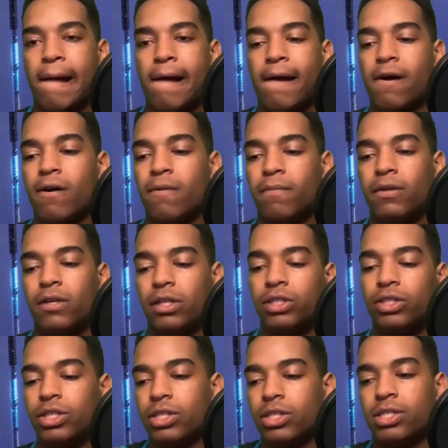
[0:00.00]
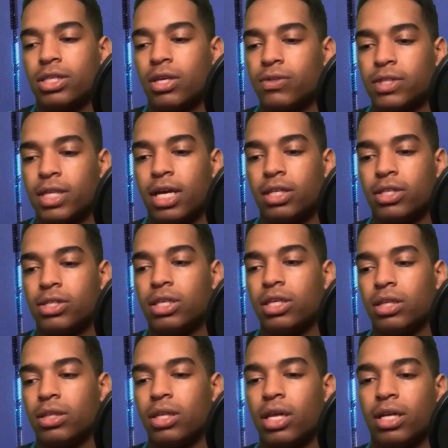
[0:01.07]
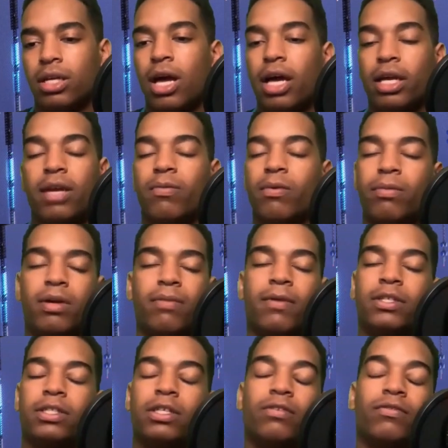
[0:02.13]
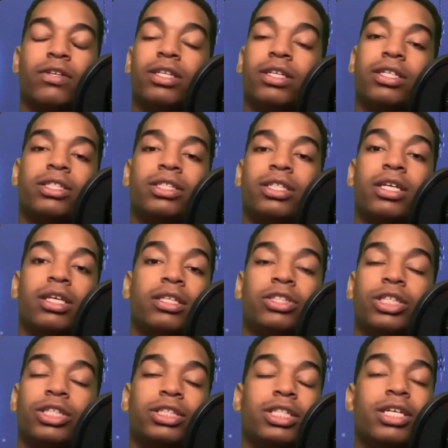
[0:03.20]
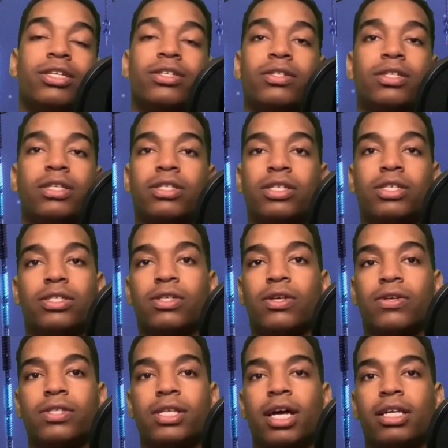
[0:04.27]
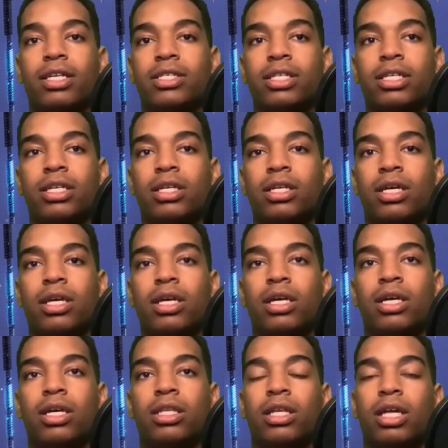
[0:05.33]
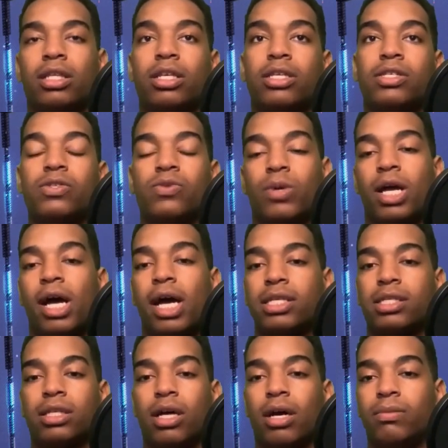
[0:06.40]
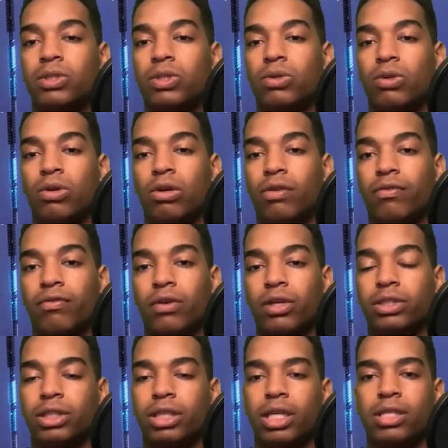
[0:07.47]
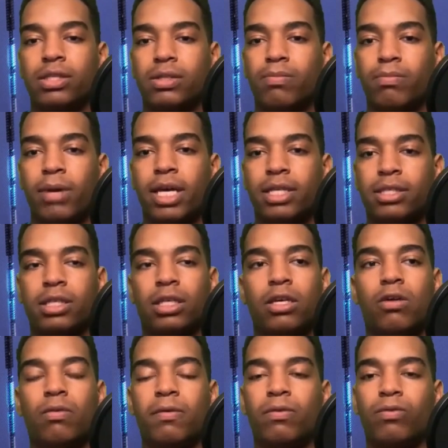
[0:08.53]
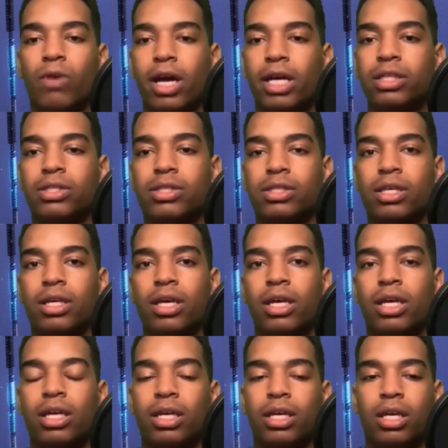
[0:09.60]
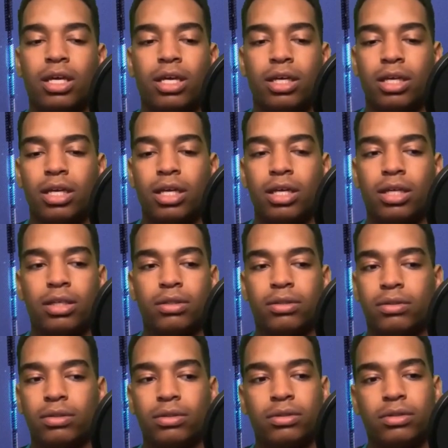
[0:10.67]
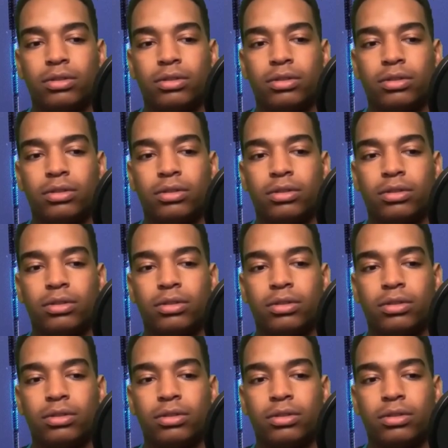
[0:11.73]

It's just so sad to see that, I keep repeating myself, it just is. It's just so sad to see that this is what it has to come to in order for us to get basic human rights and